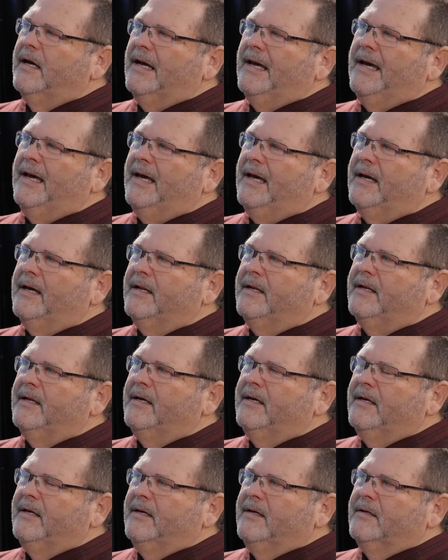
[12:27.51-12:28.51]

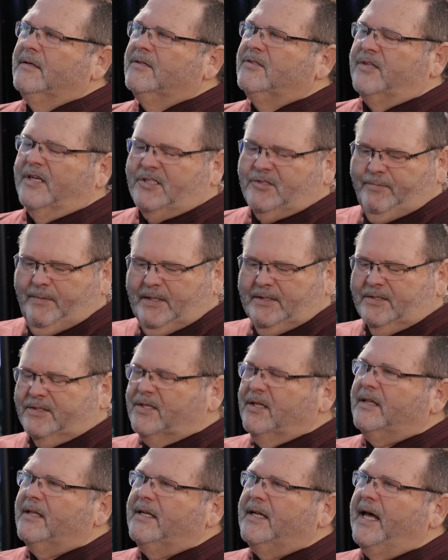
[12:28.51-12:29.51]
And six months
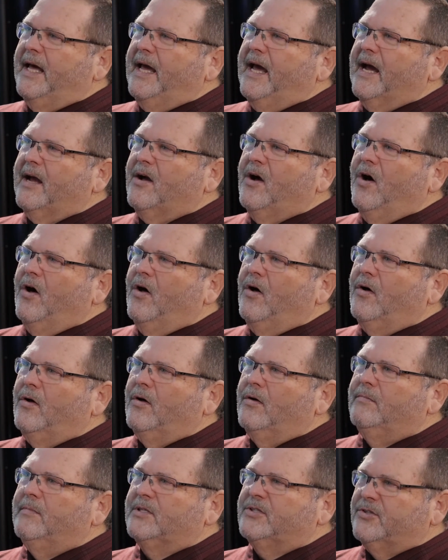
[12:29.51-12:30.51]
to the day, I
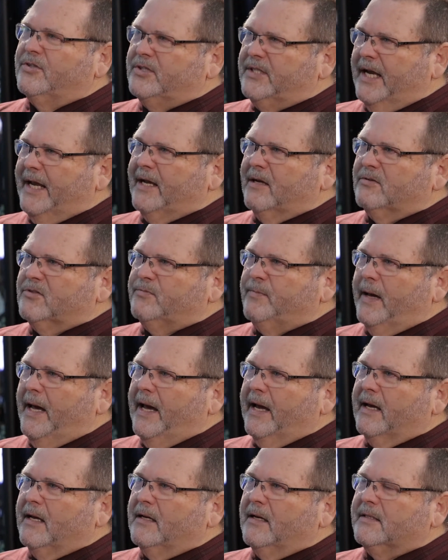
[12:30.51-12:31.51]
call Mr. Jacobs
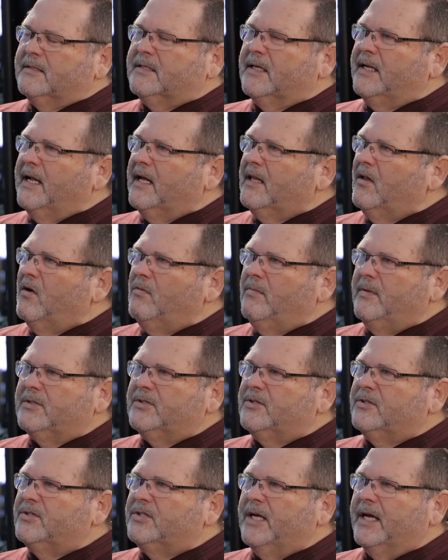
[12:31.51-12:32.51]
back. I said, Hello,
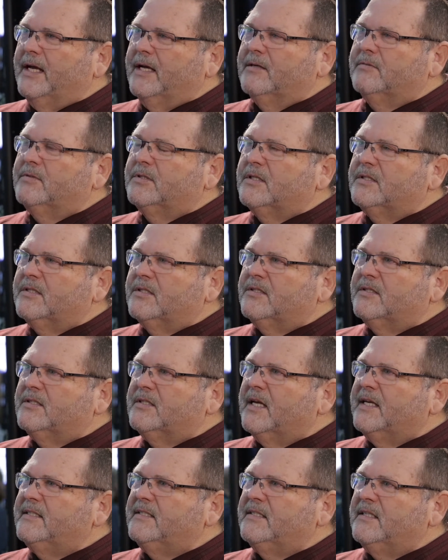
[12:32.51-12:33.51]
Mr. Jacobs, this is
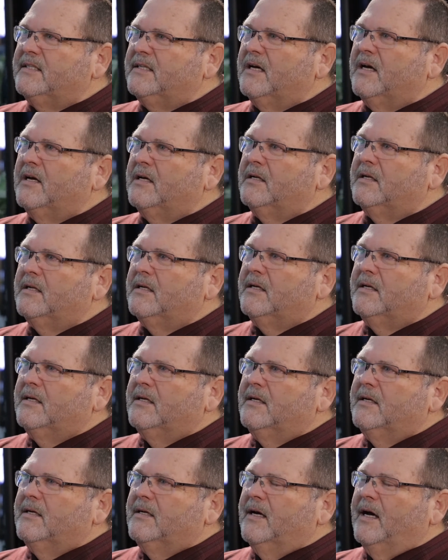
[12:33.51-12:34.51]
Stacey Dunn.
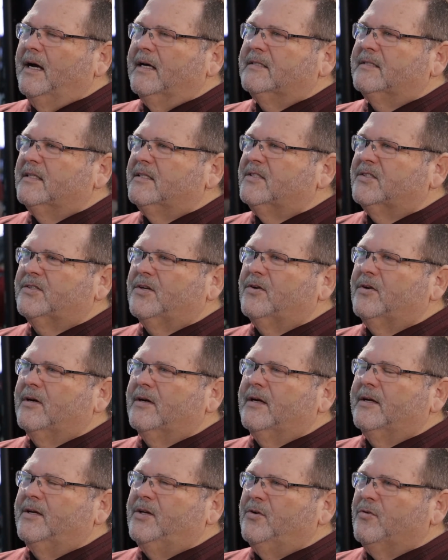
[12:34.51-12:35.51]
I said,
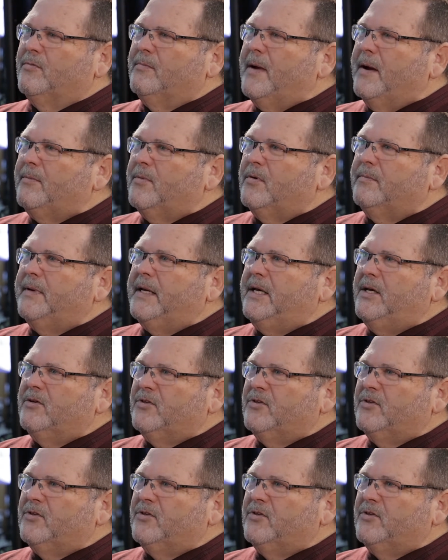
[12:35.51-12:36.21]
Sir, you remember me?